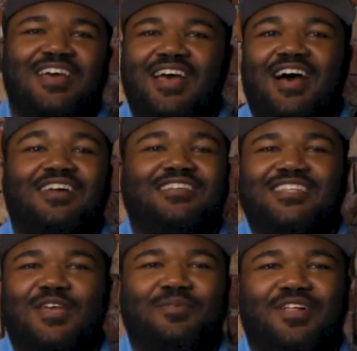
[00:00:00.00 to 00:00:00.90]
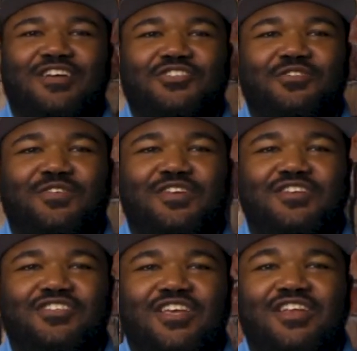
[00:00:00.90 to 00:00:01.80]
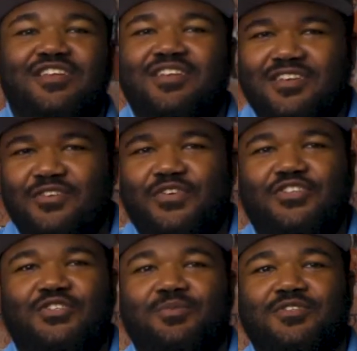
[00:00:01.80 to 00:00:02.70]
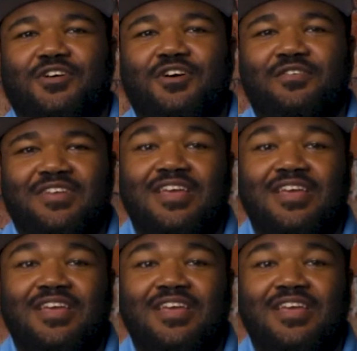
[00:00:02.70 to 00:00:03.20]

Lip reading: how to stabilize your footage in DaVinci Resolve.